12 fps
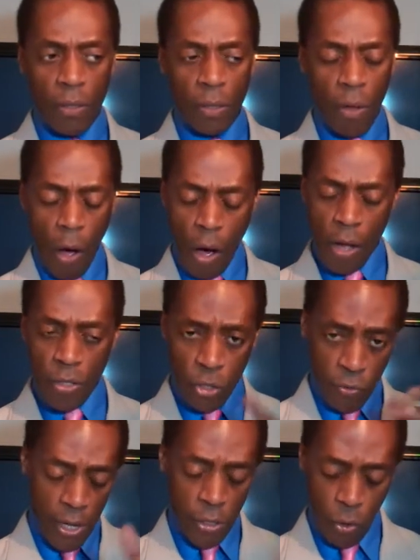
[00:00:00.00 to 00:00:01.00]
gone
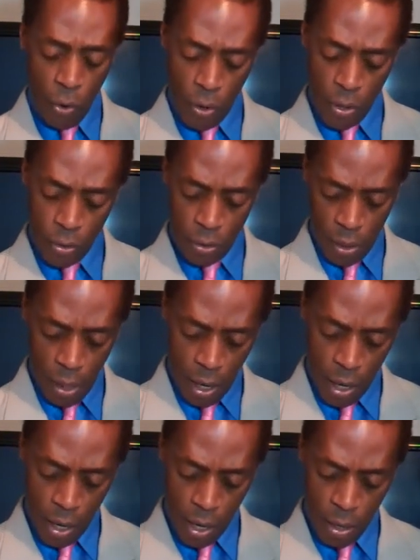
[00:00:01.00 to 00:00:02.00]
straight towards this
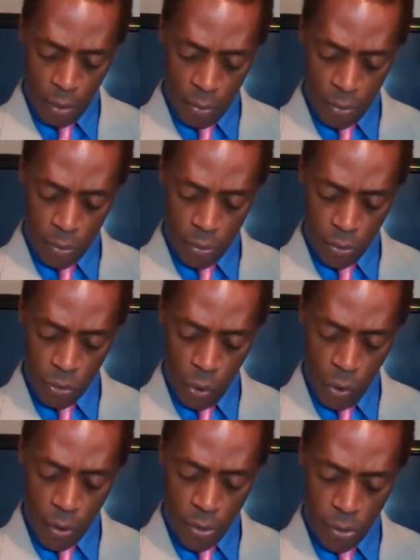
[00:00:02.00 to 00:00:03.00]

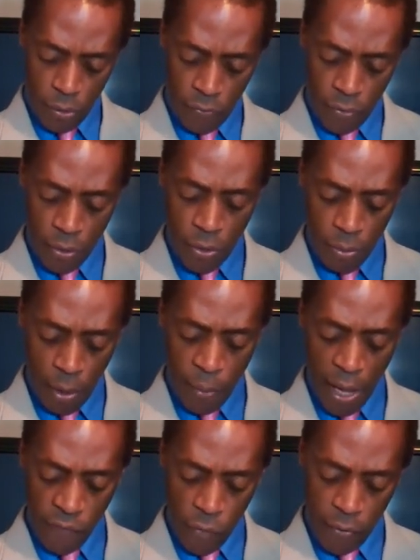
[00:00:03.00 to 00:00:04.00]

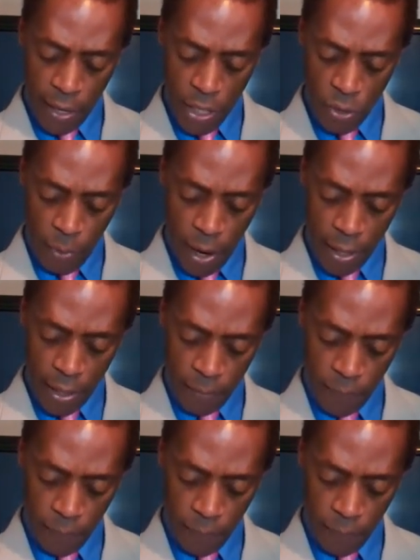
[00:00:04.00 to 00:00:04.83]
payphone that I spotted.